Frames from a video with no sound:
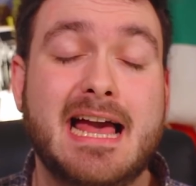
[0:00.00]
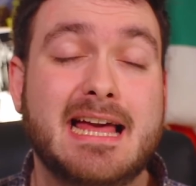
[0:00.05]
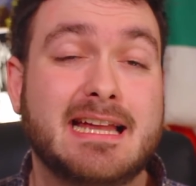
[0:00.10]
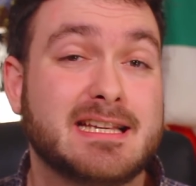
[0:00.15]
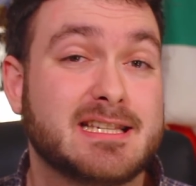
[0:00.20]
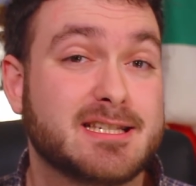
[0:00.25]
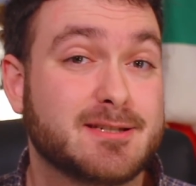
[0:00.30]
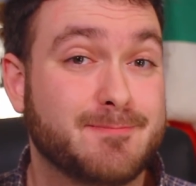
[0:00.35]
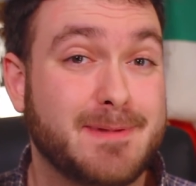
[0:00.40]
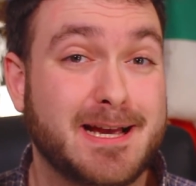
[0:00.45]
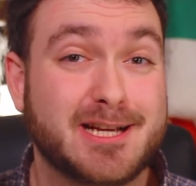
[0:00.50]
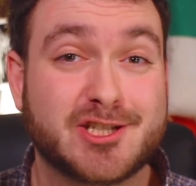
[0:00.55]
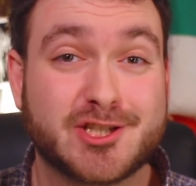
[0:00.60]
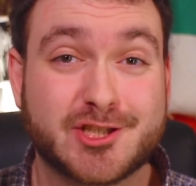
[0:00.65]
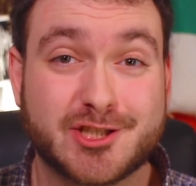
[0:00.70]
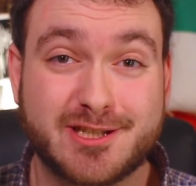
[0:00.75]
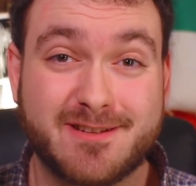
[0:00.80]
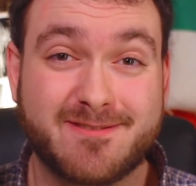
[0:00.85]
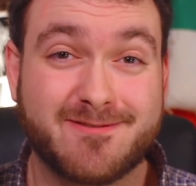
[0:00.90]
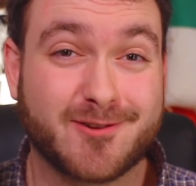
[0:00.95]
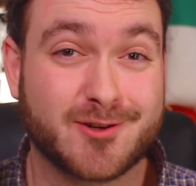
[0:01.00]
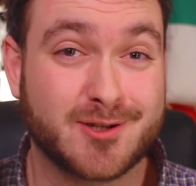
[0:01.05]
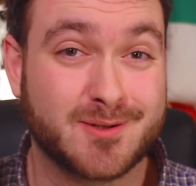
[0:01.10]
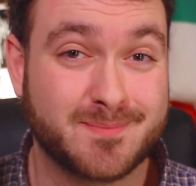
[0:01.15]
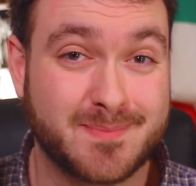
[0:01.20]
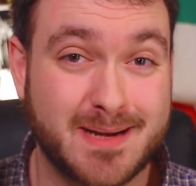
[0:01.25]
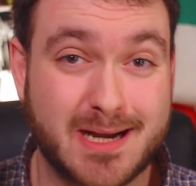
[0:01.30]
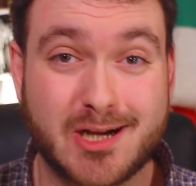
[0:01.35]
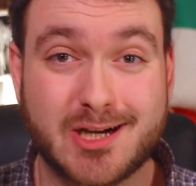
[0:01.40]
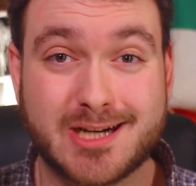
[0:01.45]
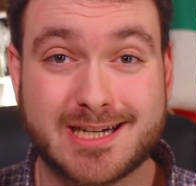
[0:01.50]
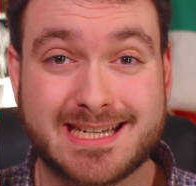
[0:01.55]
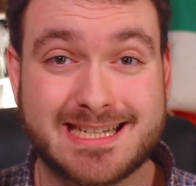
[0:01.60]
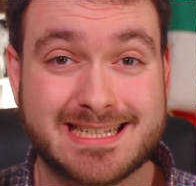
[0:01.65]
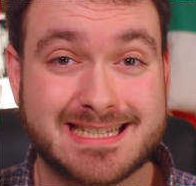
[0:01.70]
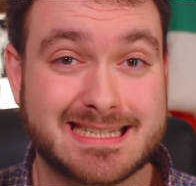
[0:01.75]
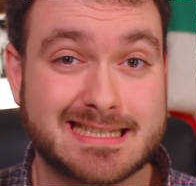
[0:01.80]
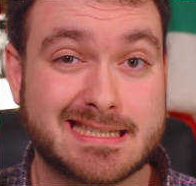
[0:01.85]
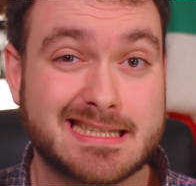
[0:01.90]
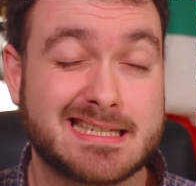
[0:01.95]
And especially for
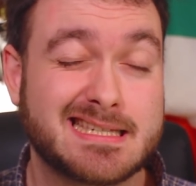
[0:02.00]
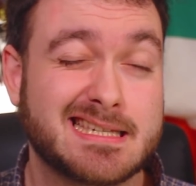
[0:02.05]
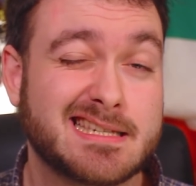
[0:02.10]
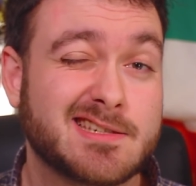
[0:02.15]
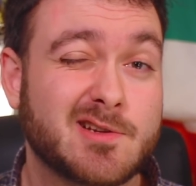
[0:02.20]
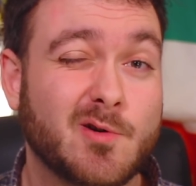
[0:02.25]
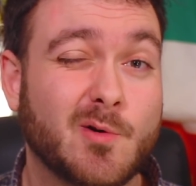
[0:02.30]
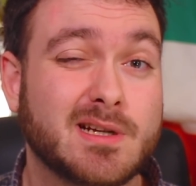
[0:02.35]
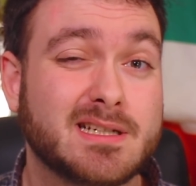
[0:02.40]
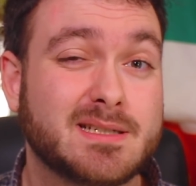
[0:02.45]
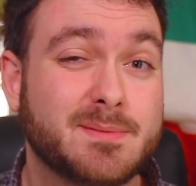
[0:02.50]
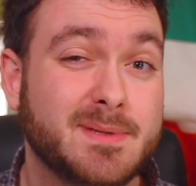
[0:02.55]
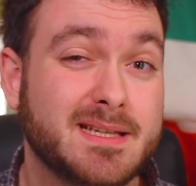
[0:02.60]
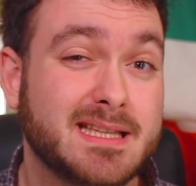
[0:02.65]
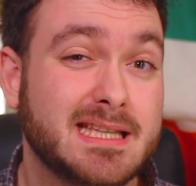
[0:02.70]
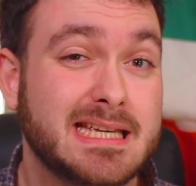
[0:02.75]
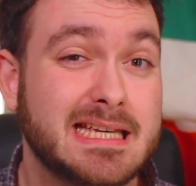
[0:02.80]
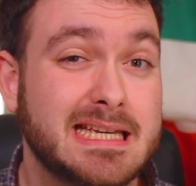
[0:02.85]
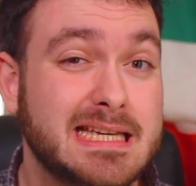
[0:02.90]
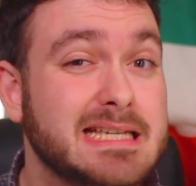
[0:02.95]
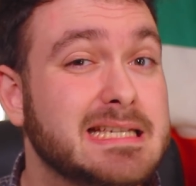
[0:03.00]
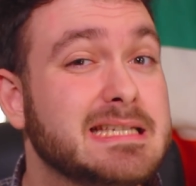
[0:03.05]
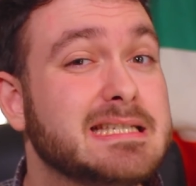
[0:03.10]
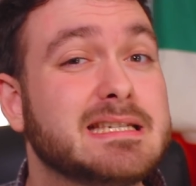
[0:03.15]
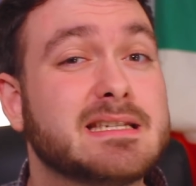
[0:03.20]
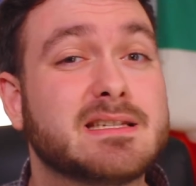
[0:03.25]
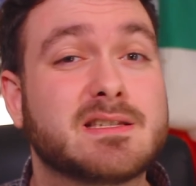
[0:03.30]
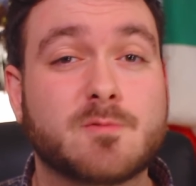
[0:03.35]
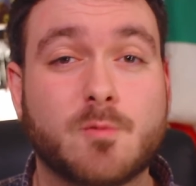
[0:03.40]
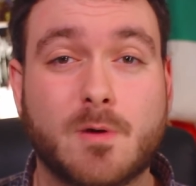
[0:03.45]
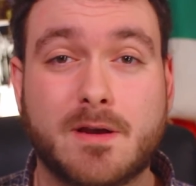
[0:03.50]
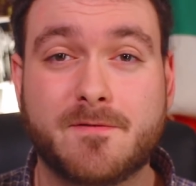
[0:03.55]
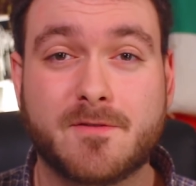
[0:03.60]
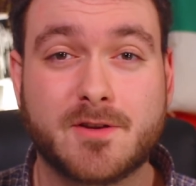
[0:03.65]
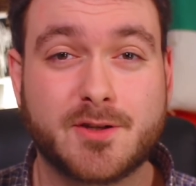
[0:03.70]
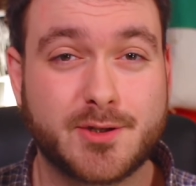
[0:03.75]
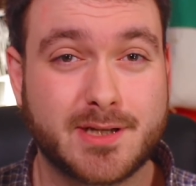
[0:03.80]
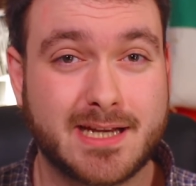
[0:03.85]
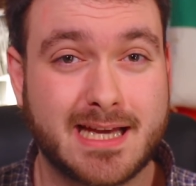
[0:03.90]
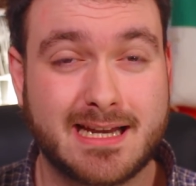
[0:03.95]
Americans, this is going to be the easiest way for
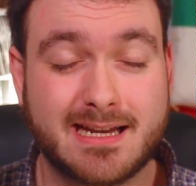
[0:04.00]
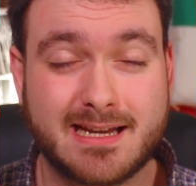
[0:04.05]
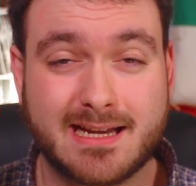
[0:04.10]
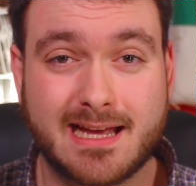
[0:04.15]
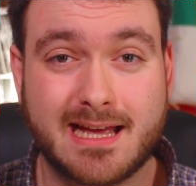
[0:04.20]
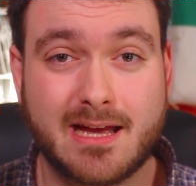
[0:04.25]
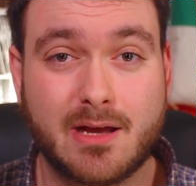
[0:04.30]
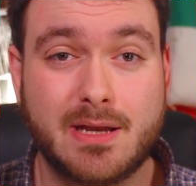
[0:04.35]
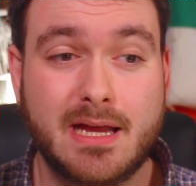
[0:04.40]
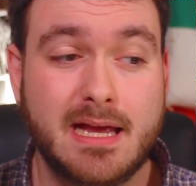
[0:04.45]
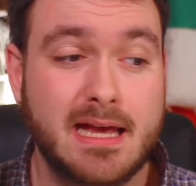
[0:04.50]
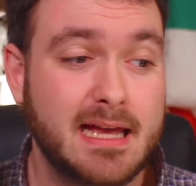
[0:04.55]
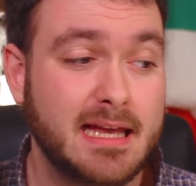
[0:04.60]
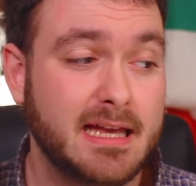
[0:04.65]
you to get an account.